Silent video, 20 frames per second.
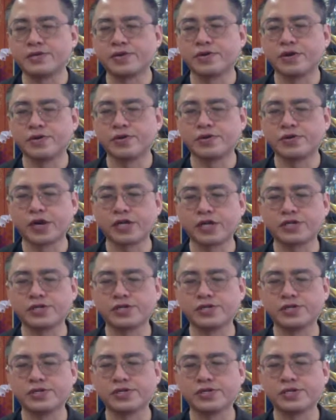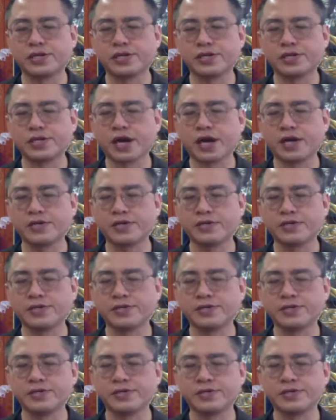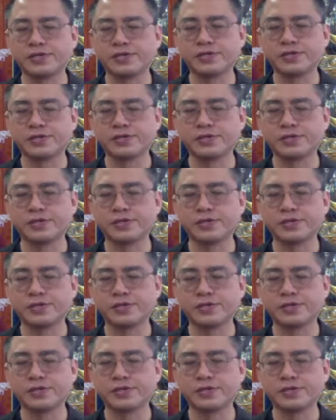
contractions and tightness,